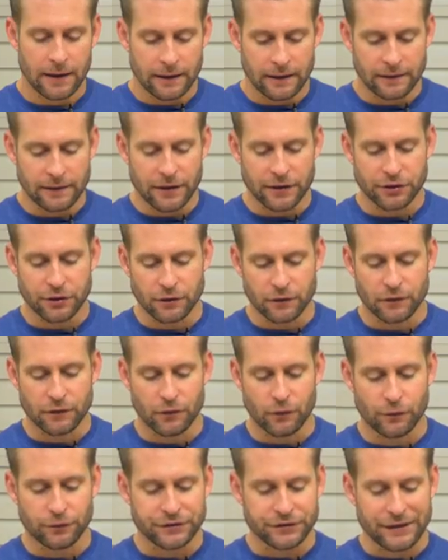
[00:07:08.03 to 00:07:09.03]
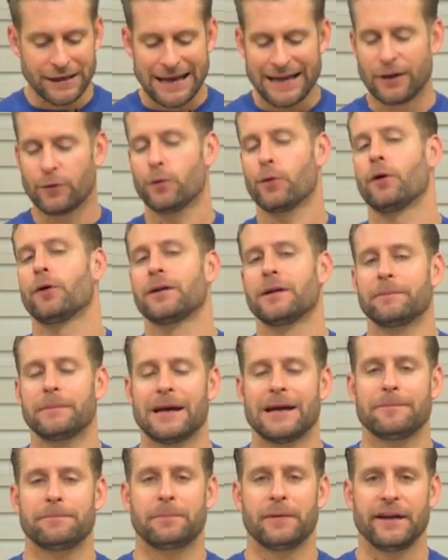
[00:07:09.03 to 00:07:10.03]
in addition to just a
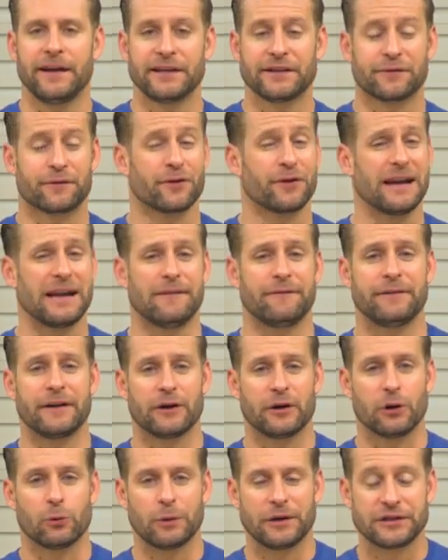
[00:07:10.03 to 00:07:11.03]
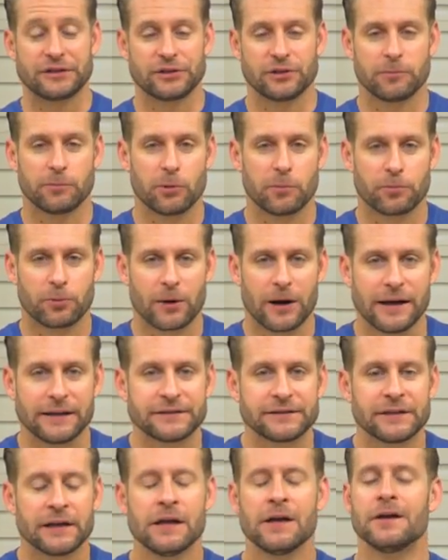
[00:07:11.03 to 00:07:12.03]
quality-made piece for a very reasonable
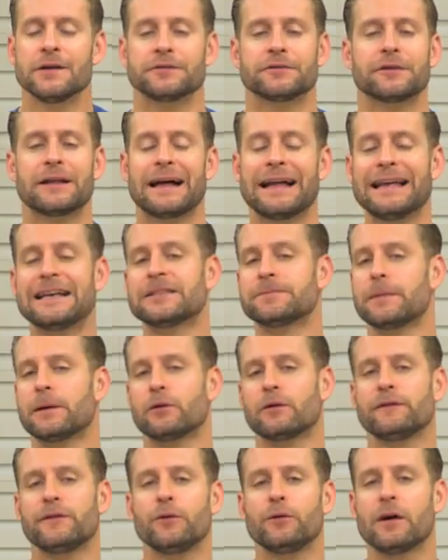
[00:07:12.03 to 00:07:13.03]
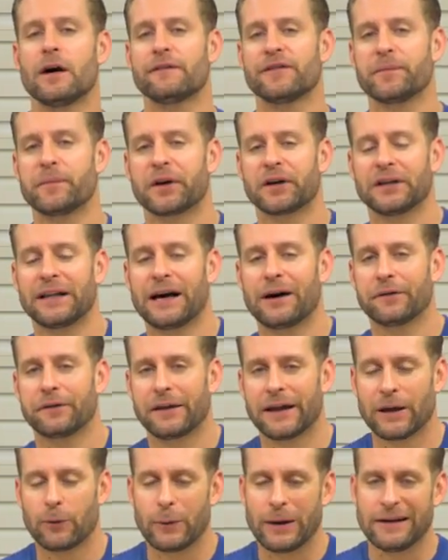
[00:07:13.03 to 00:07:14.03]
price. So that is my review of the McLeod
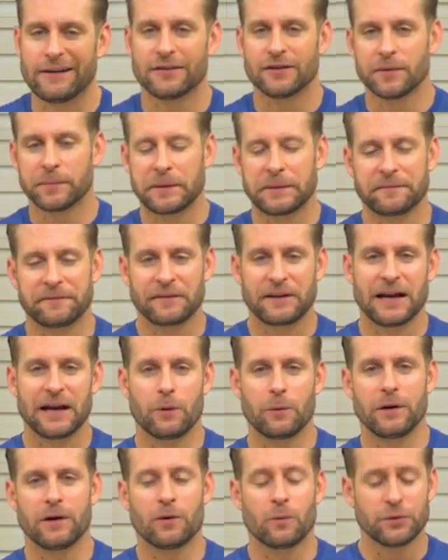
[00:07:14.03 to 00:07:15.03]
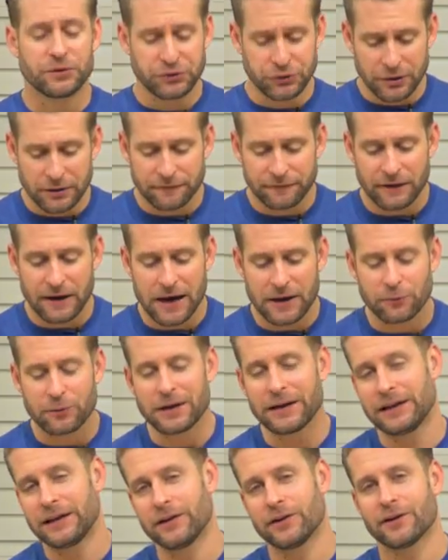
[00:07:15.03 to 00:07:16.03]
lightweight aluminum flywheel, which you can find
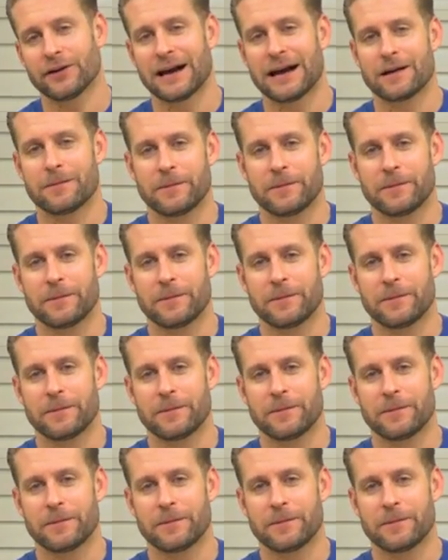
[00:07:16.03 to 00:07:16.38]
right here at